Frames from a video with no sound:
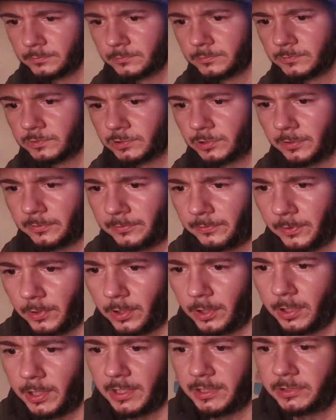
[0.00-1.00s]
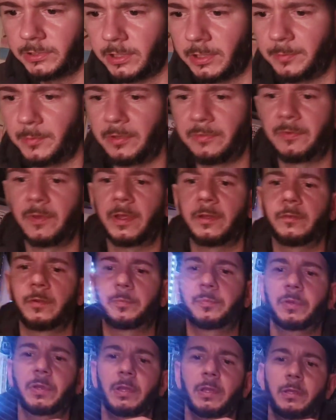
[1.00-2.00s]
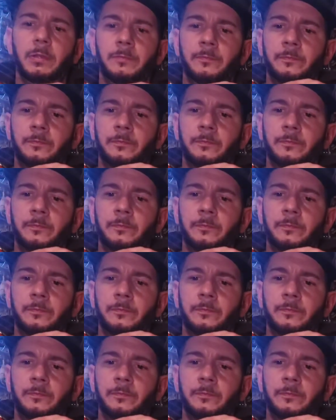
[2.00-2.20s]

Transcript: So far, that's like my favorite bait.